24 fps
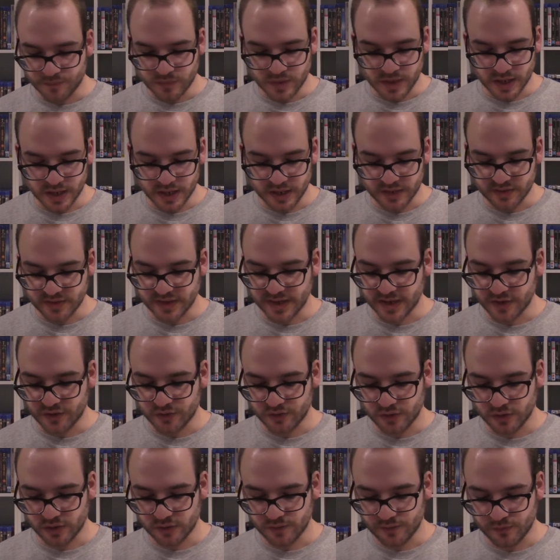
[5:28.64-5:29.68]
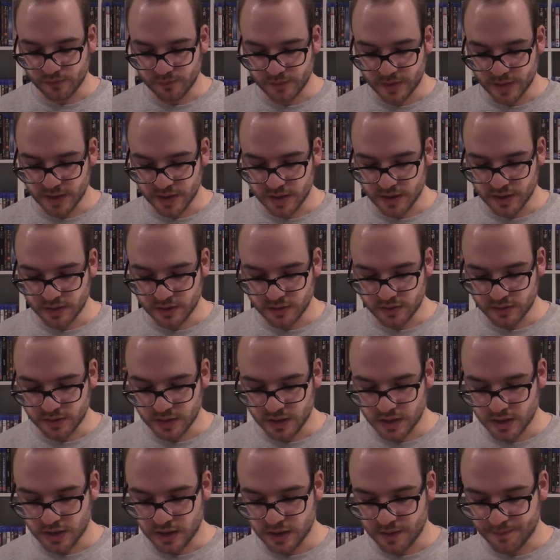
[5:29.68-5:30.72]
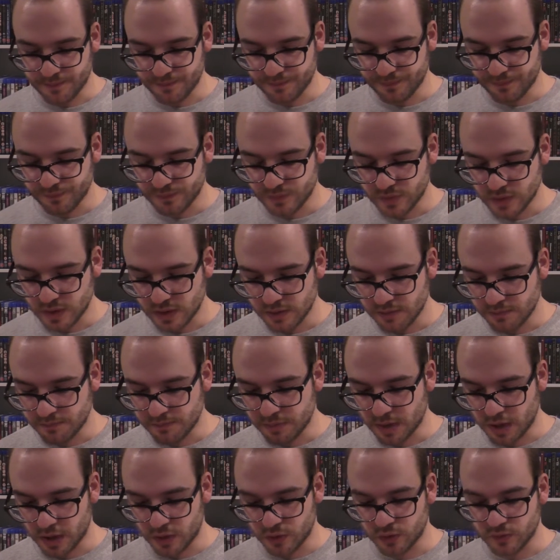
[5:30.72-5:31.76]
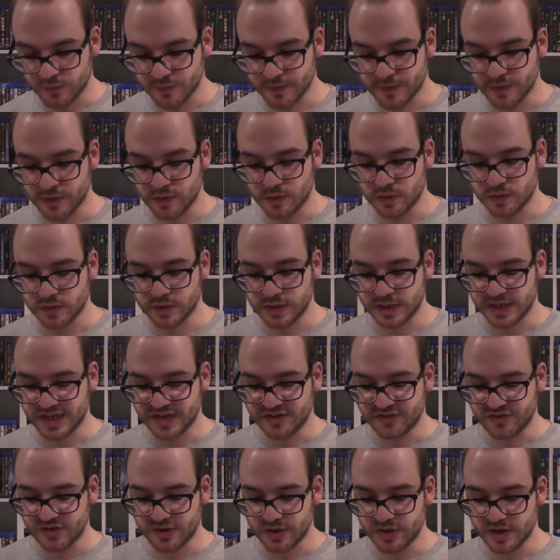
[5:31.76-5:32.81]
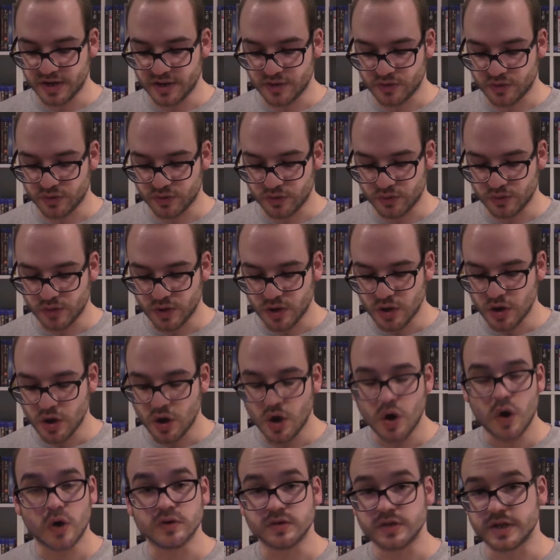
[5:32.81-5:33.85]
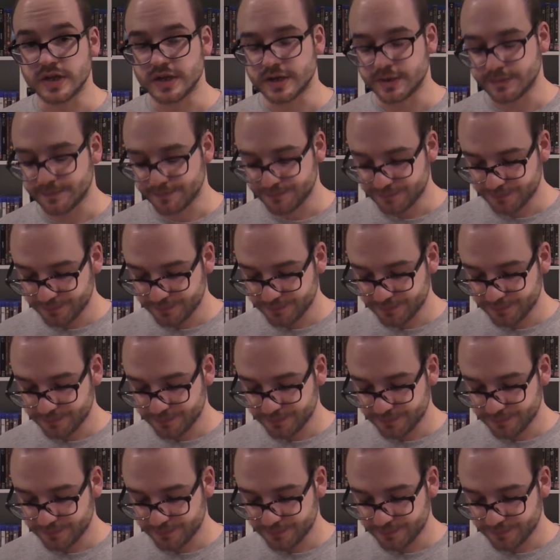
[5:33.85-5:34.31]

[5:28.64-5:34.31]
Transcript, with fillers: it's an extract from their biography on Ishirō Honda,